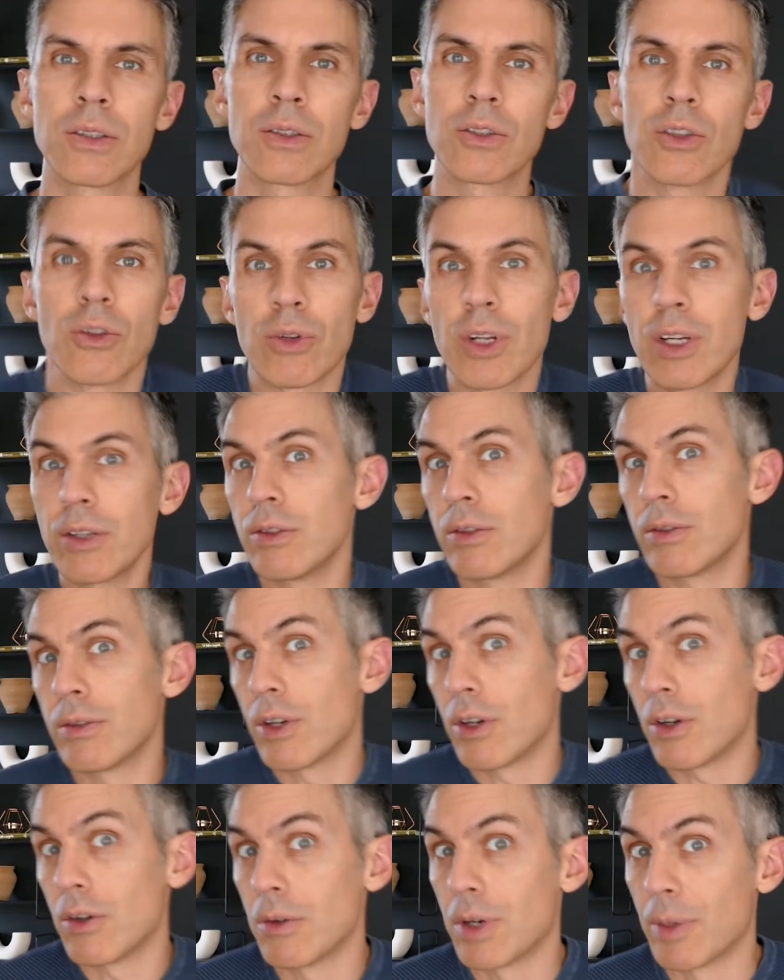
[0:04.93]
So now you
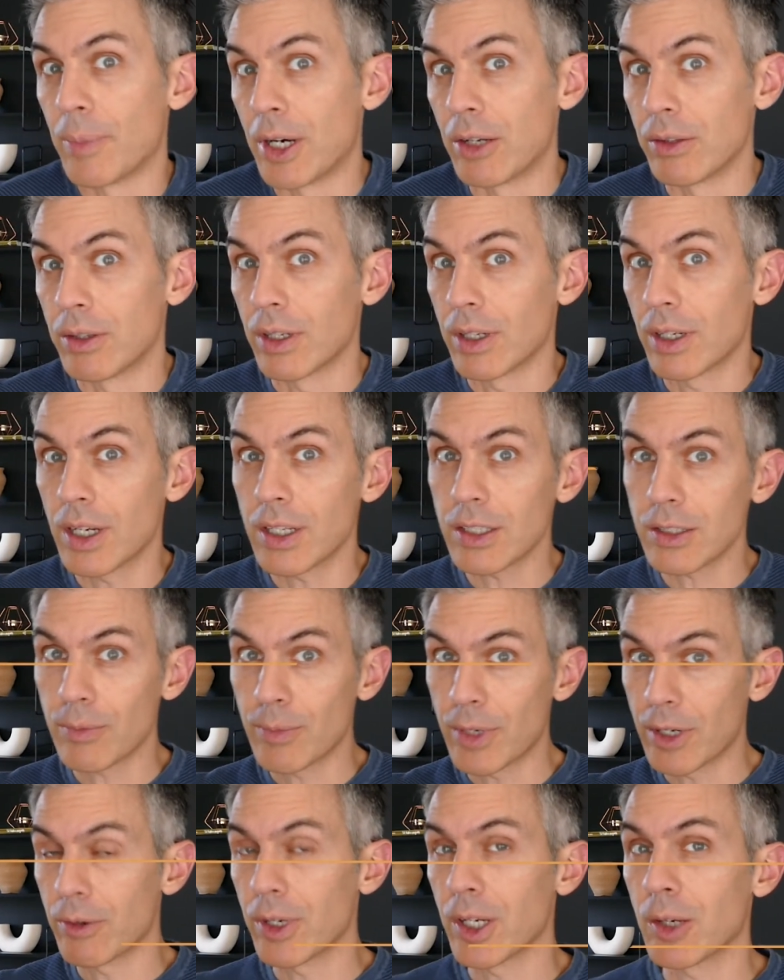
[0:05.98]
know about the
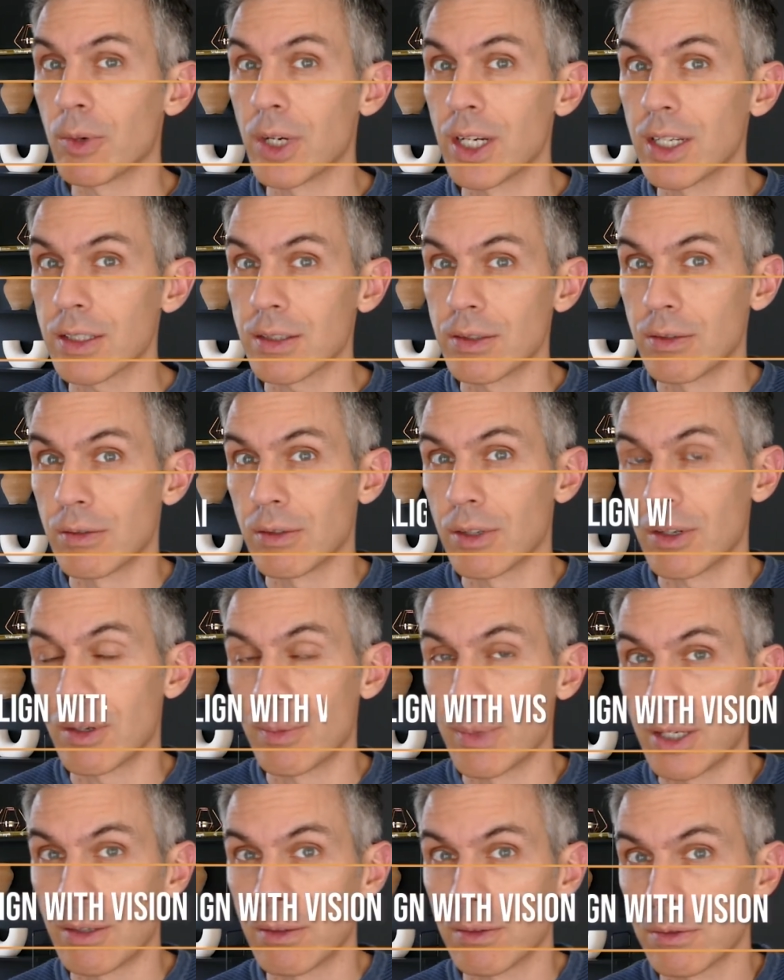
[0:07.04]
customer requests, you know
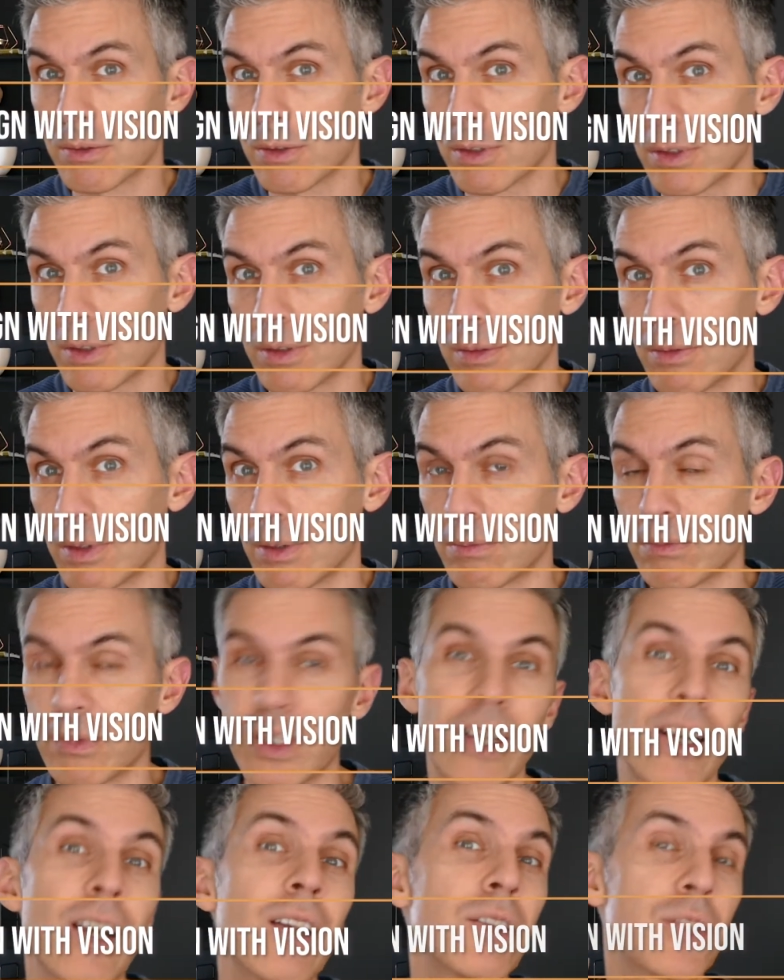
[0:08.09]
about the,
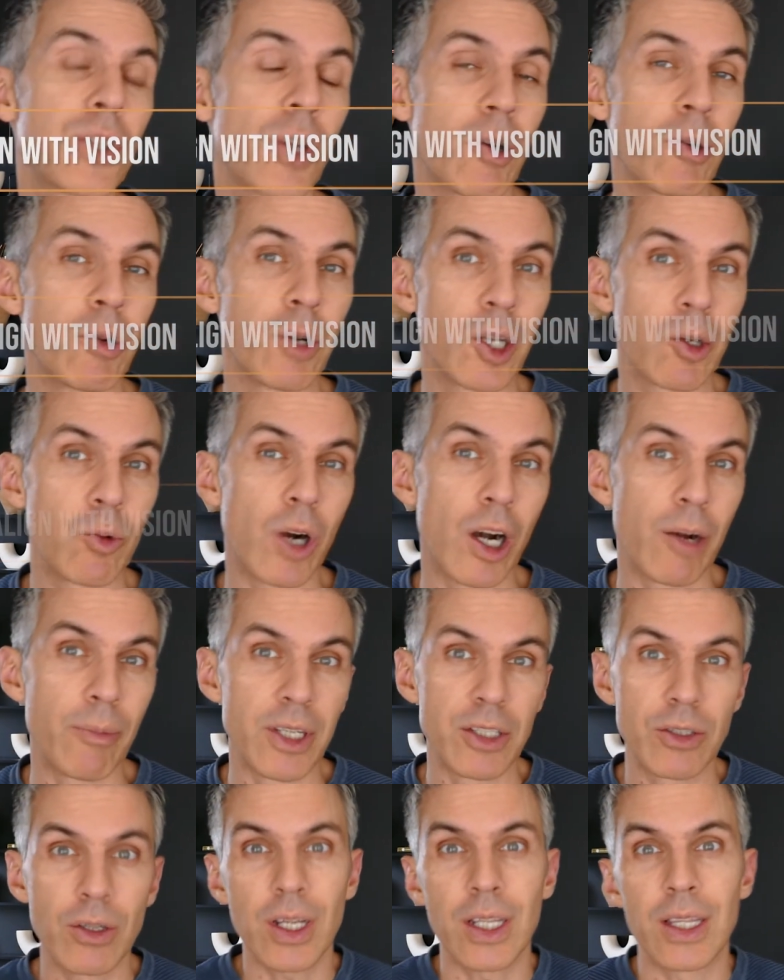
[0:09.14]
their actual
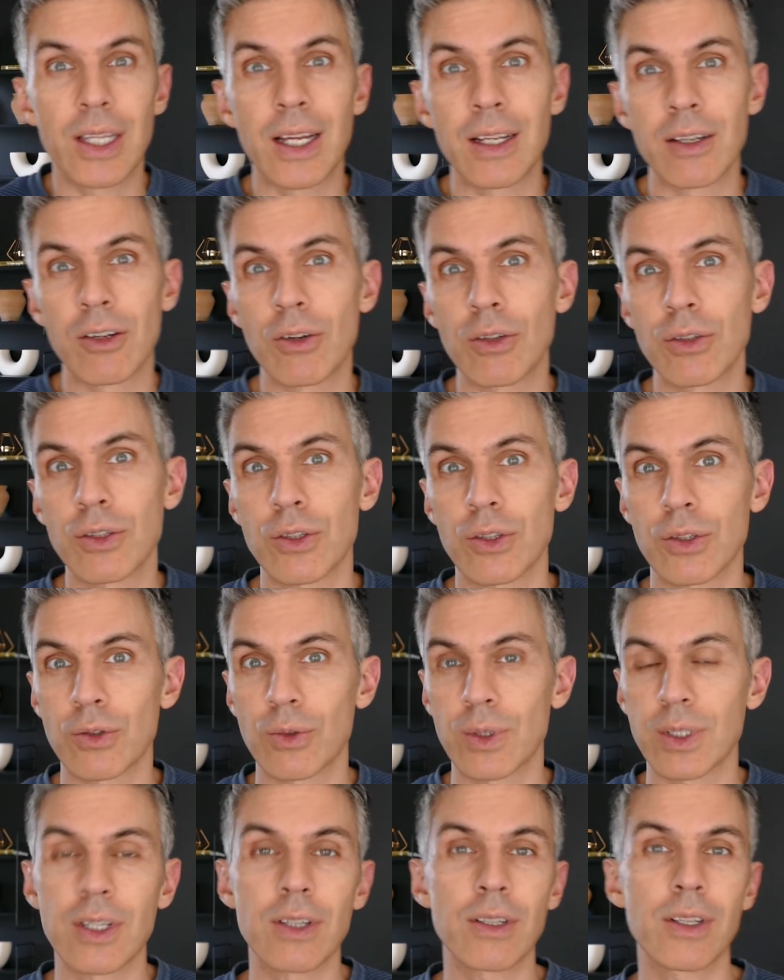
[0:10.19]
requirements. You have done also to
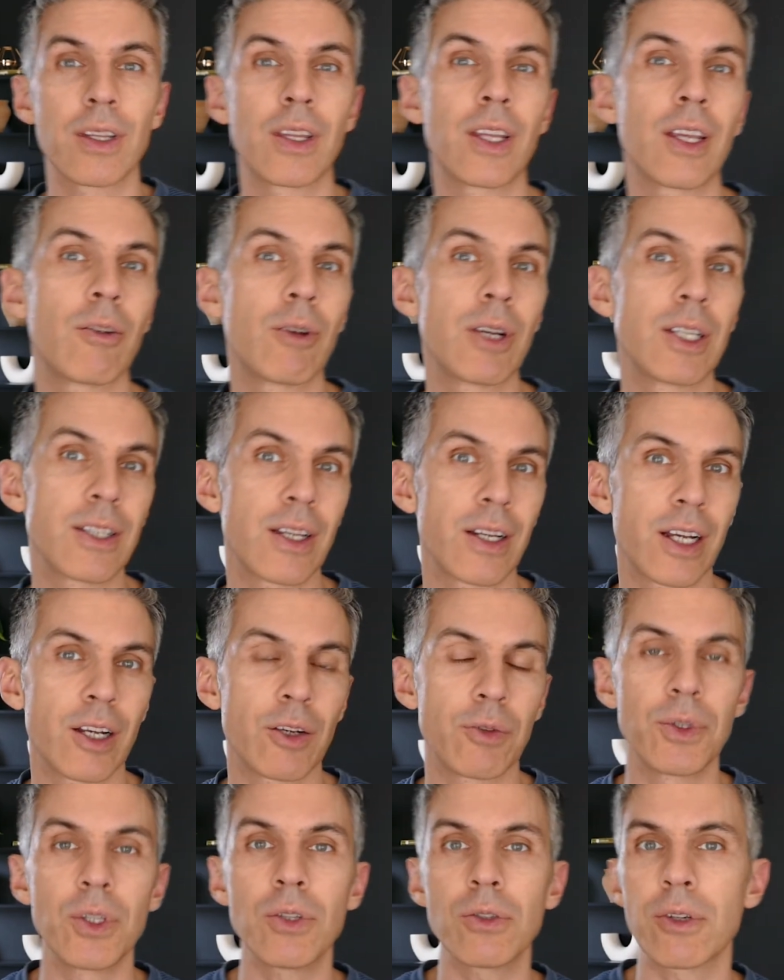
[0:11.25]
a certain degree some kind
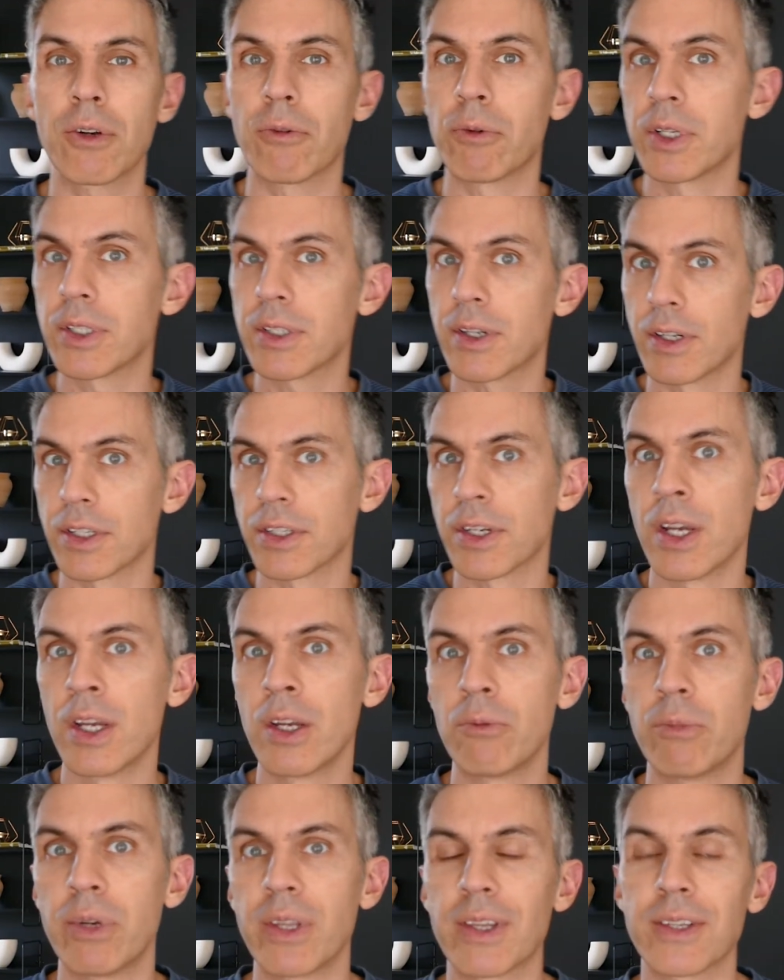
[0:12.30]
of user research
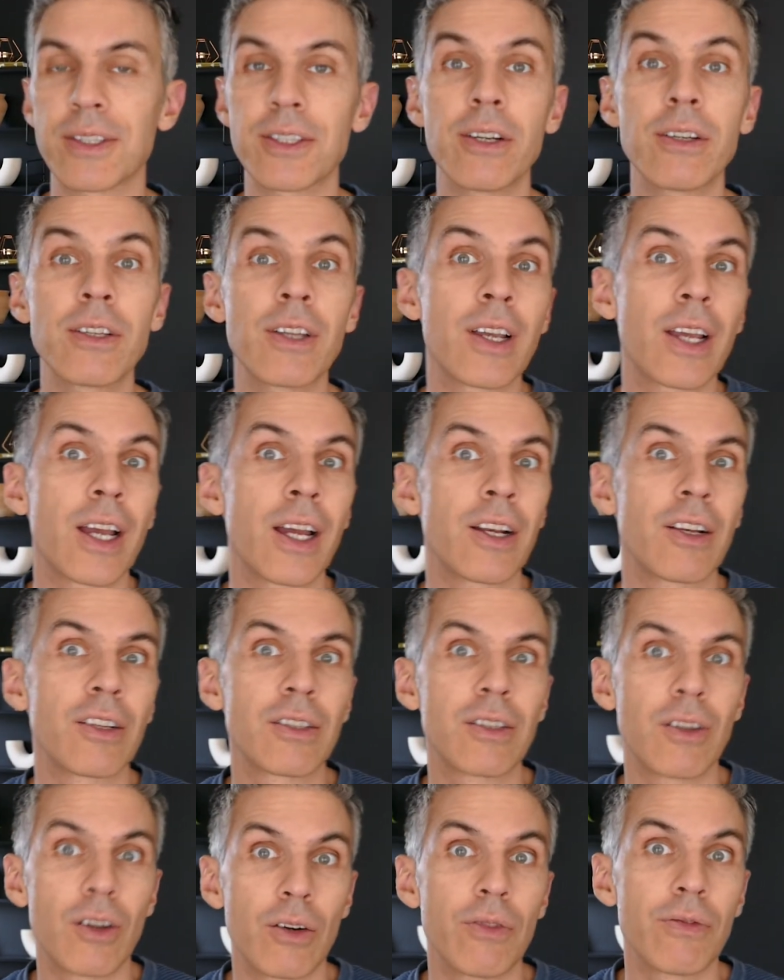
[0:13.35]
with a certain kind
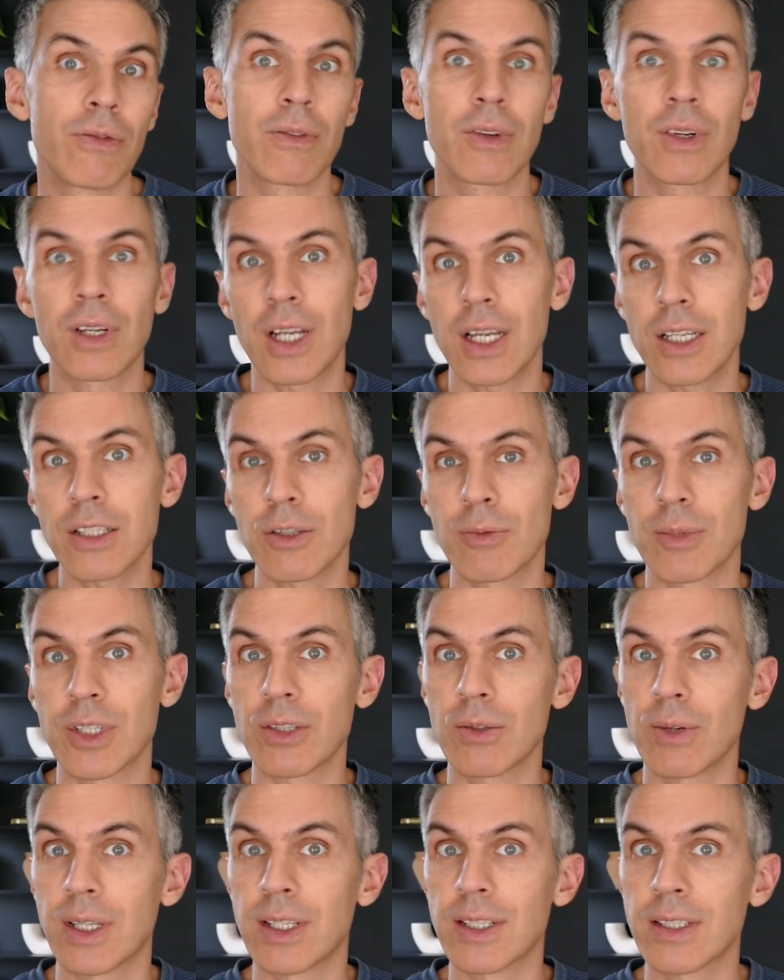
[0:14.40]
of customers
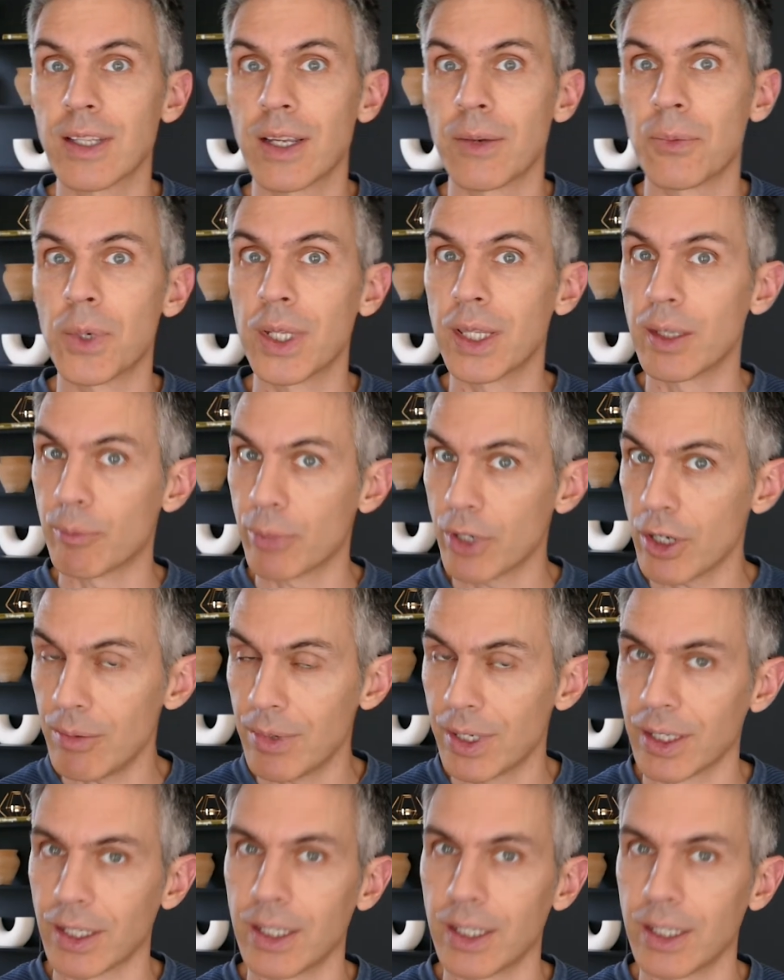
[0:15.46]
to understand what the problem